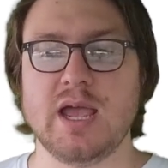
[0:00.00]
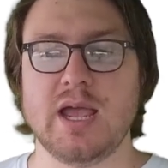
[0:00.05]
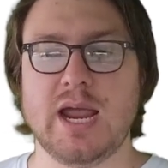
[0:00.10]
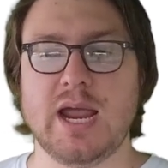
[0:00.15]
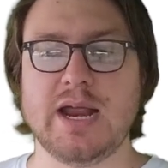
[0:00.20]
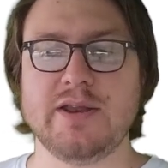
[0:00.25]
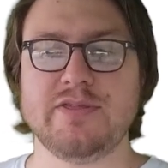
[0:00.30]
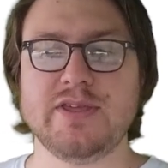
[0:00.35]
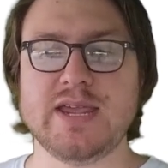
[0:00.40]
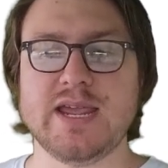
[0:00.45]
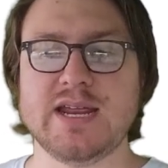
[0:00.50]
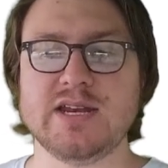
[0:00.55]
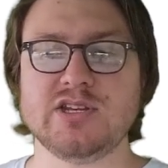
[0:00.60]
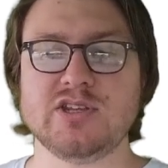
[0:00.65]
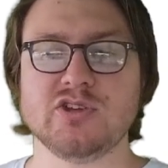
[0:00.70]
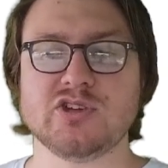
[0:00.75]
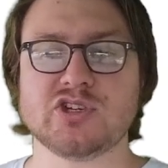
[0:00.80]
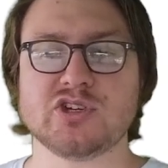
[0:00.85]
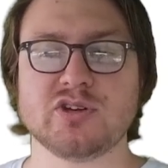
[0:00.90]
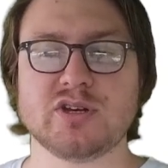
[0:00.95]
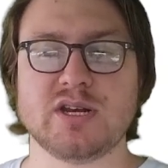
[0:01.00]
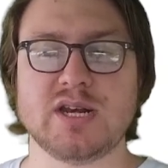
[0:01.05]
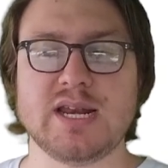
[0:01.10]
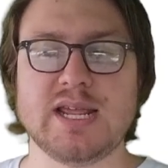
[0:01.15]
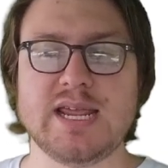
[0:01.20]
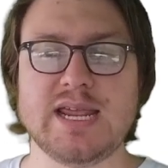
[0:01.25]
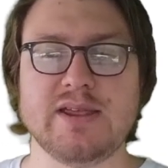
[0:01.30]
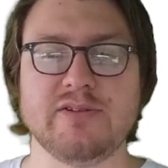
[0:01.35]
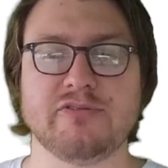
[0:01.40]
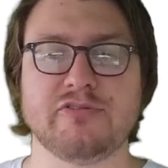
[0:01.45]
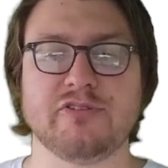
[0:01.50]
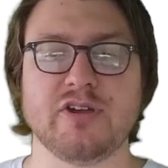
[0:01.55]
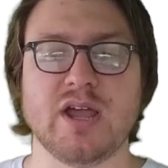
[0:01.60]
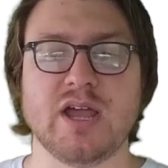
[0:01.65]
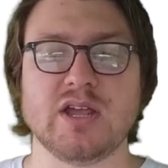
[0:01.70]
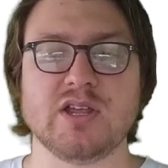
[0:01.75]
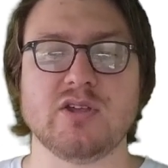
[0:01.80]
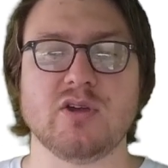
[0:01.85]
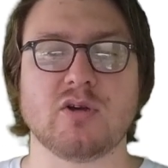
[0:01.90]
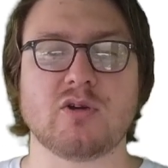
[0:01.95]
At the end, you should leave
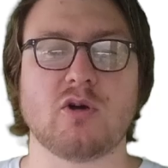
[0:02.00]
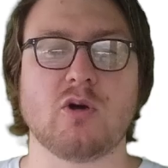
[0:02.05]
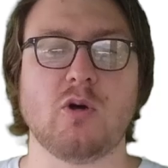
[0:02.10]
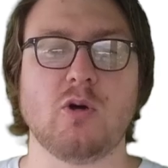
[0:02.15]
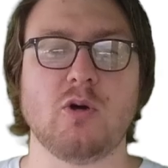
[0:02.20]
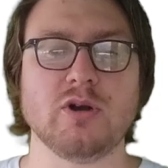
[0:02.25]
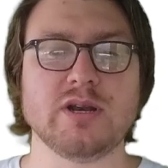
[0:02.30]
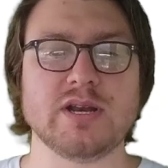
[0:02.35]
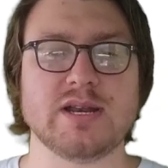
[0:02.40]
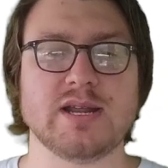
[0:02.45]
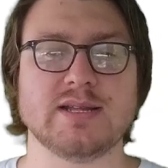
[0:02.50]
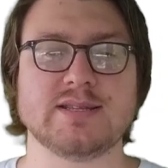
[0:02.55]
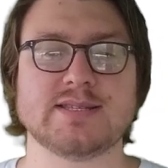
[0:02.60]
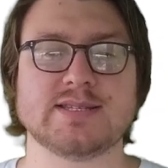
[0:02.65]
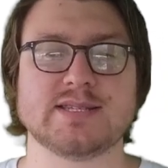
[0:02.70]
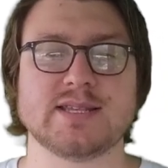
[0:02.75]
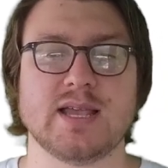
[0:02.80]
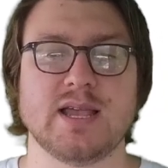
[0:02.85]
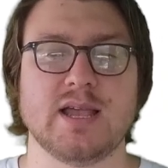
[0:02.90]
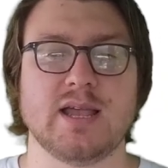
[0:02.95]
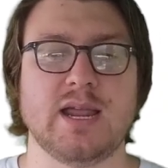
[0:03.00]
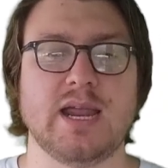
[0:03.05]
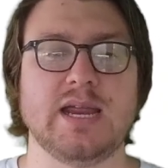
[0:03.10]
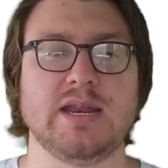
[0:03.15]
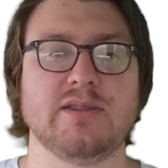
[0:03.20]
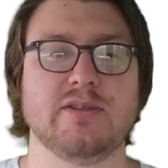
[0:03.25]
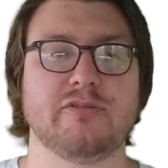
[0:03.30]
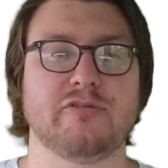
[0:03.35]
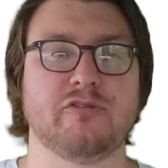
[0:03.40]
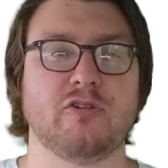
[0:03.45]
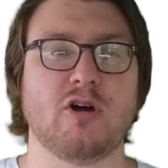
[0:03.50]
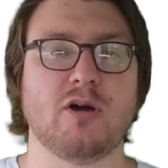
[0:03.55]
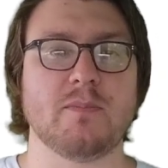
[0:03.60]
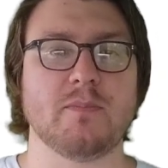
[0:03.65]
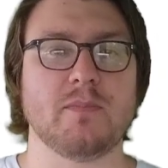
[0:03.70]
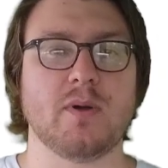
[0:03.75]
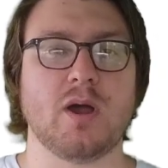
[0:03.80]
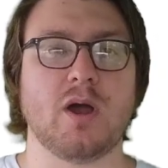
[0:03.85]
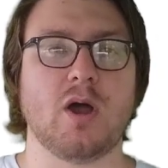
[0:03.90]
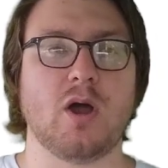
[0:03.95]
your coordinates in the
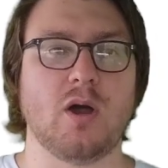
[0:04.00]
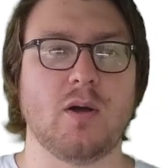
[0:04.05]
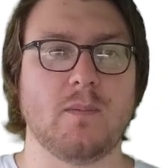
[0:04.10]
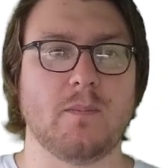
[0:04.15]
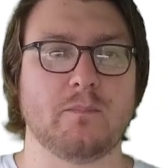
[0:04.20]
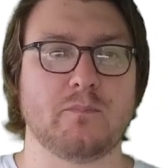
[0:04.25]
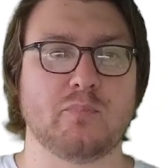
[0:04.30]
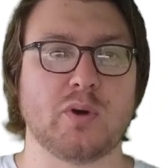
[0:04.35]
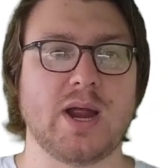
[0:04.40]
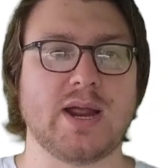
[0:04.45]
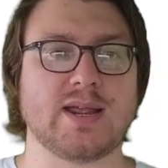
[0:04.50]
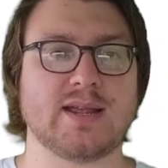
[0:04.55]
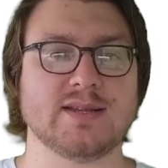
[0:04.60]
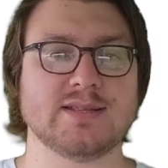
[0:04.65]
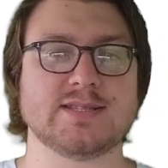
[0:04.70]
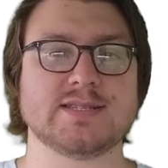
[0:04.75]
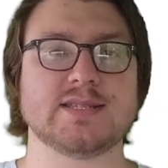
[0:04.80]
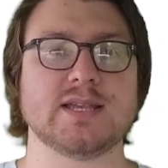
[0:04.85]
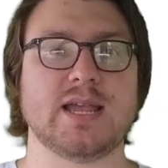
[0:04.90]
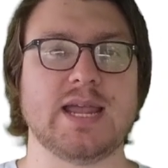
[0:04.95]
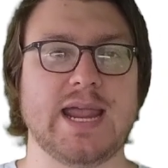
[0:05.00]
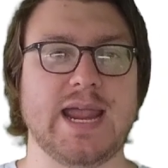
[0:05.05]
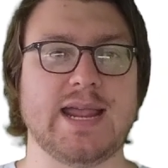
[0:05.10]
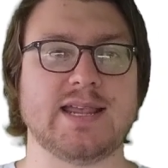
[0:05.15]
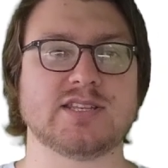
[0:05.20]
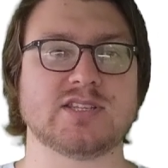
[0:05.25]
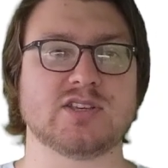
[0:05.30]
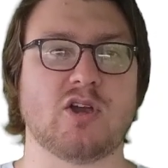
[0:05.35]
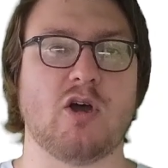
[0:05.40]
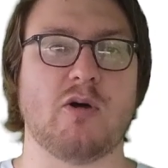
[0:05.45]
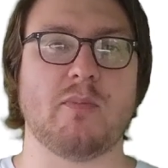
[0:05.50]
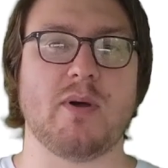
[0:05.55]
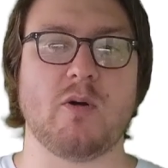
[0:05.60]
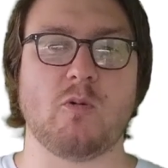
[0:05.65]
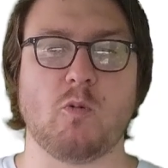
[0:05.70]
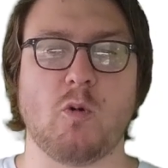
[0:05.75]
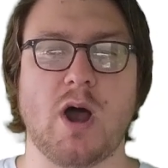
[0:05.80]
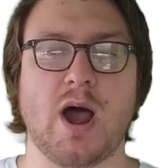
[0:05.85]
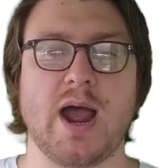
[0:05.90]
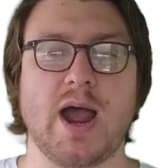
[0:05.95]
form brackets x comma
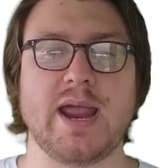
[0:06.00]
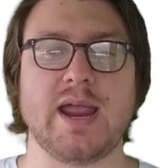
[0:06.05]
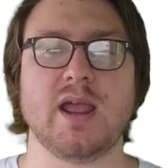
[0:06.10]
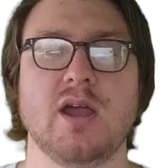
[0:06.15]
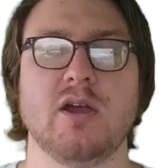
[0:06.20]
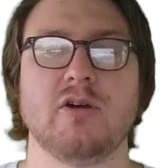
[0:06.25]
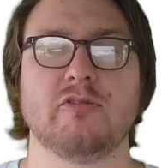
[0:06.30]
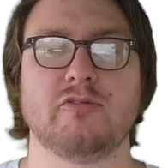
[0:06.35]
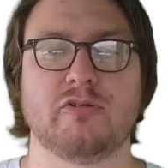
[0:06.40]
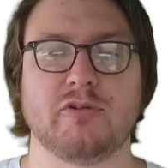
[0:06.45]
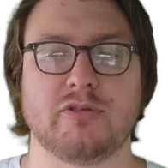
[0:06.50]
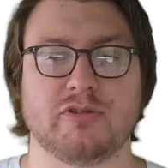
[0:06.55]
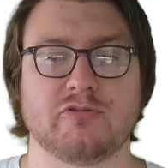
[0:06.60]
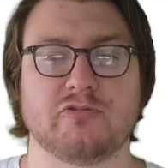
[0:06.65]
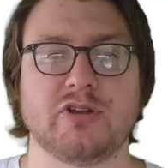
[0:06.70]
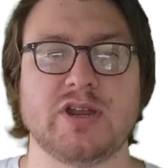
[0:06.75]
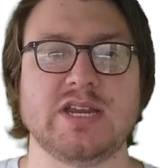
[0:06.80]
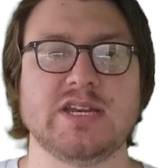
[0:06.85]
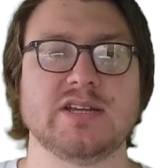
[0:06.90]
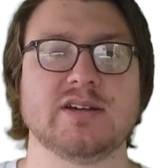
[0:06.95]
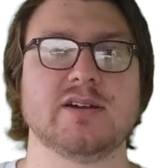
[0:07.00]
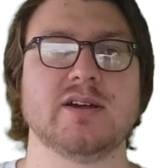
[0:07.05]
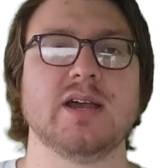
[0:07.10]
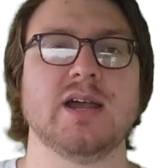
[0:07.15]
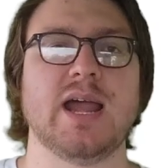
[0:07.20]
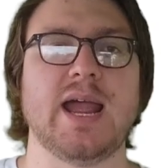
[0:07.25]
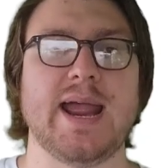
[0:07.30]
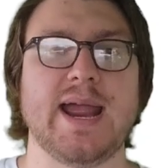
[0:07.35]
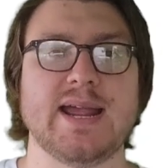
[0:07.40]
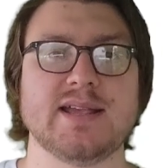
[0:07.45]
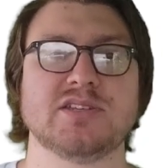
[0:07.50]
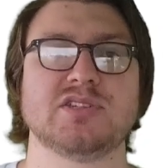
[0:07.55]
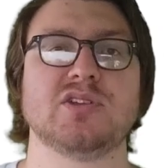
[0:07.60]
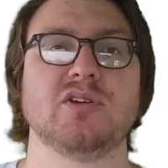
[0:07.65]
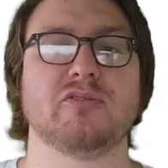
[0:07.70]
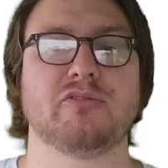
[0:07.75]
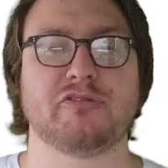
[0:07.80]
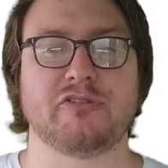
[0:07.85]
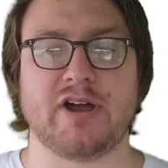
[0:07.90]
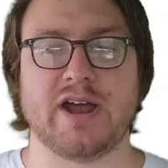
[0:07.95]
y for the reader as your
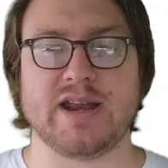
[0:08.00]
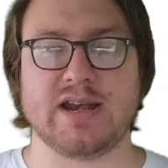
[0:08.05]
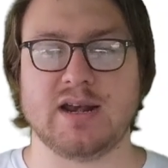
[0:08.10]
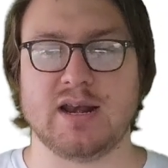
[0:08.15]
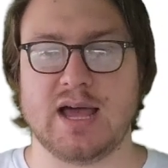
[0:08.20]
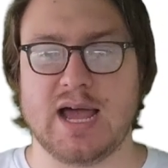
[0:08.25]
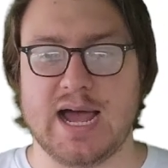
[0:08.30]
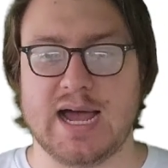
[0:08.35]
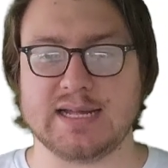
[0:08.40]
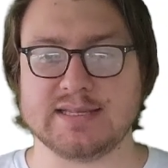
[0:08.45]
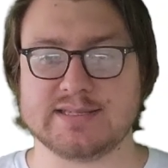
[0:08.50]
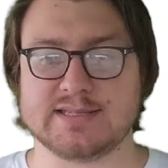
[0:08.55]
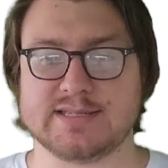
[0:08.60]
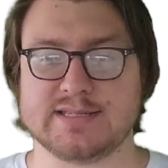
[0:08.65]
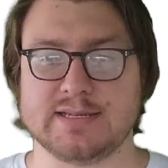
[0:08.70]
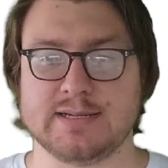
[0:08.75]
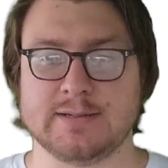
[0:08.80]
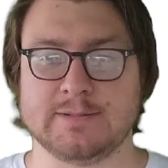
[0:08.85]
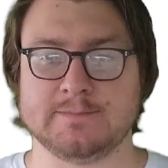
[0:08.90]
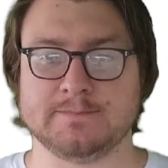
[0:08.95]
final answer.